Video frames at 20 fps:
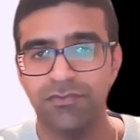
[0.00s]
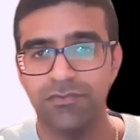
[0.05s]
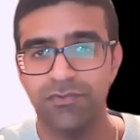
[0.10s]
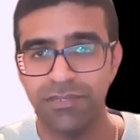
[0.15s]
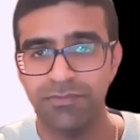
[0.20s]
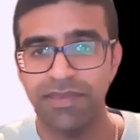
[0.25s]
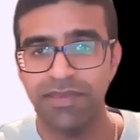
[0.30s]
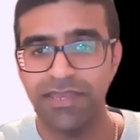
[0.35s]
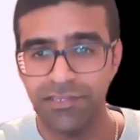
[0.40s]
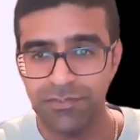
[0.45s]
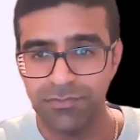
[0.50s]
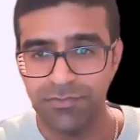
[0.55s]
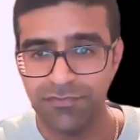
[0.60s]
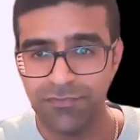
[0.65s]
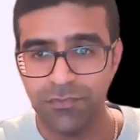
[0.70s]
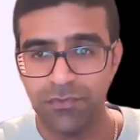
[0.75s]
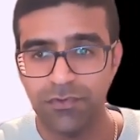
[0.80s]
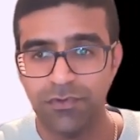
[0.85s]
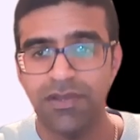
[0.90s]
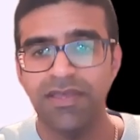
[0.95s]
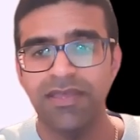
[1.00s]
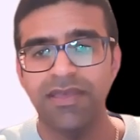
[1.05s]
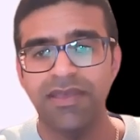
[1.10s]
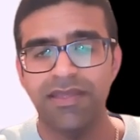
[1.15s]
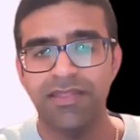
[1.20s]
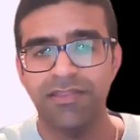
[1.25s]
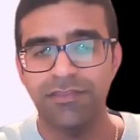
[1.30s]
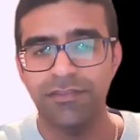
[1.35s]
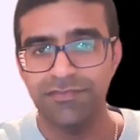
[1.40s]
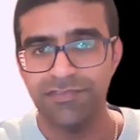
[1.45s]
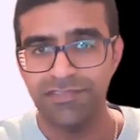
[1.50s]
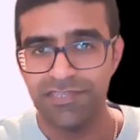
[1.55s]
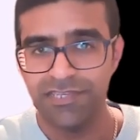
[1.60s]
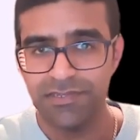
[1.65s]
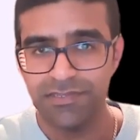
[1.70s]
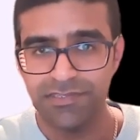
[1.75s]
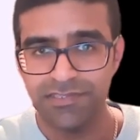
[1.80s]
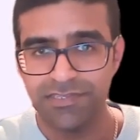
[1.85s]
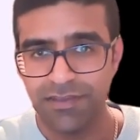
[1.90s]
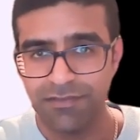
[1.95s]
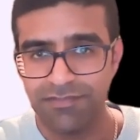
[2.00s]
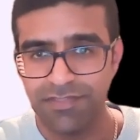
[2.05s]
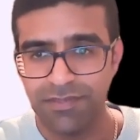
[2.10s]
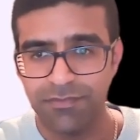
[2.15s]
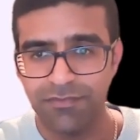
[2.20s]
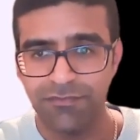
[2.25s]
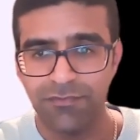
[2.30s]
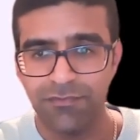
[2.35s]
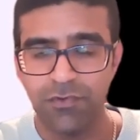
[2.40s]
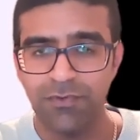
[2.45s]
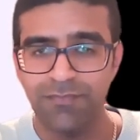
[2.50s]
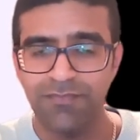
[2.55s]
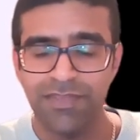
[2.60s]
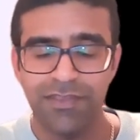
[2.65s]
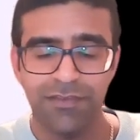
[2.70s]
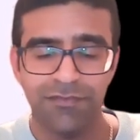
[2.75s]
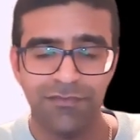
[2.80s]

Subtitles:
already paid you before and you've seen and served them before,